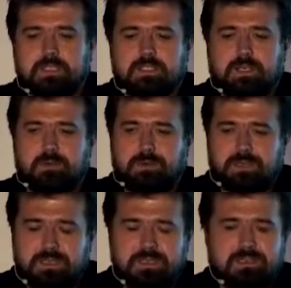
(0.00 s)
So
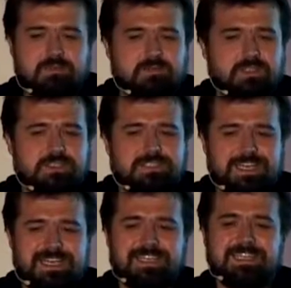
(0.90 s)
just
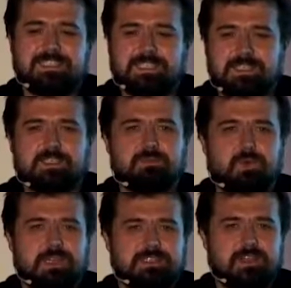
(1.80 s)
take this
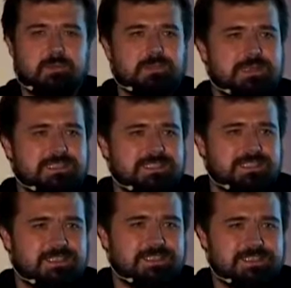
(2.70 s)
small example as
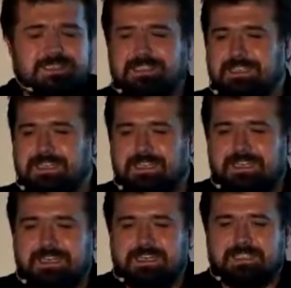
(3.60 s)
an
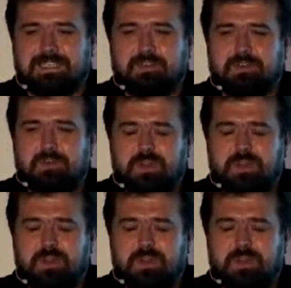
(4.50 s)
intro.